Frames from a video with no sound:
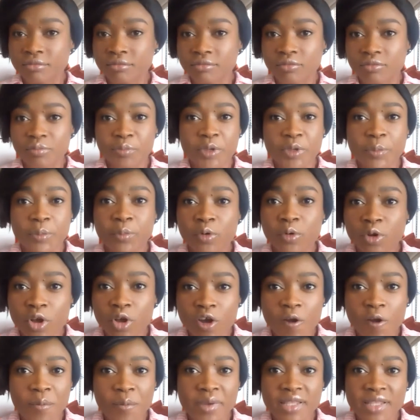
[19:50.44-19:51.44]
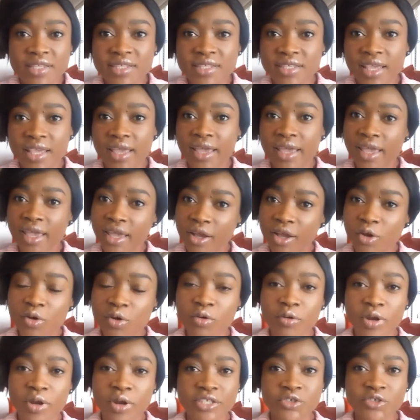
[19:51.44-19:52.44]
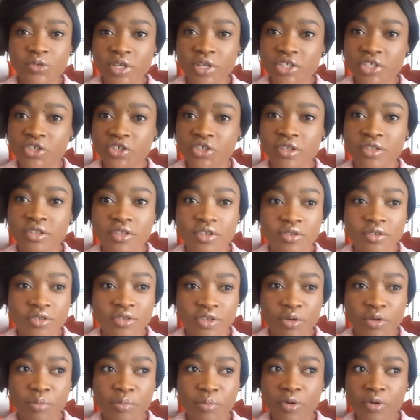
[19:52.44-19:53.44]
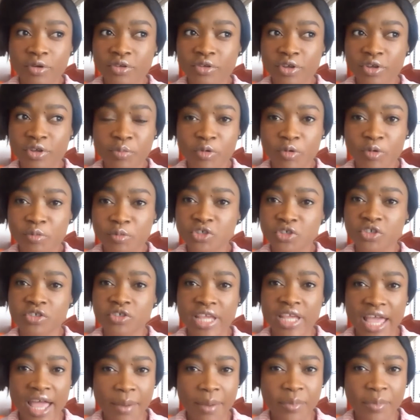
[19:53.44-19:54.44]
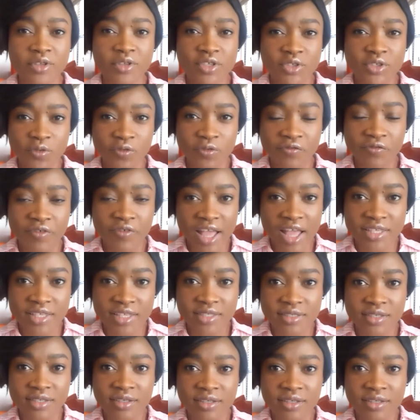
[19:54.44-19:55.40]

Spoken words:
people come and say, hey, congratulations on your promotion. It happened so fast.